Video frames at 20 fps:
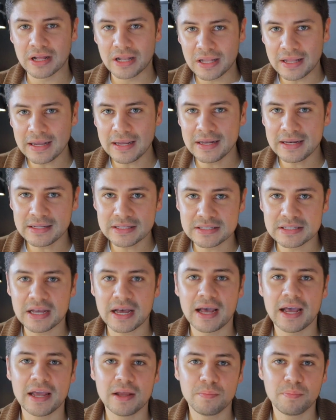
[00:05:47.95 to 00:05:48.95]
clean
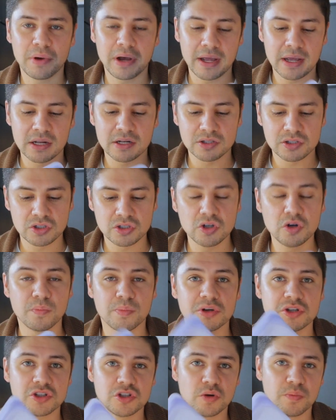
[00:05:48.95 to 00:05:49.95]
inside, but
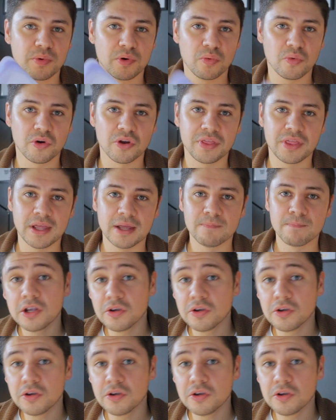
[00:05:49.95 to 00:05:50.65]
super, super worth it.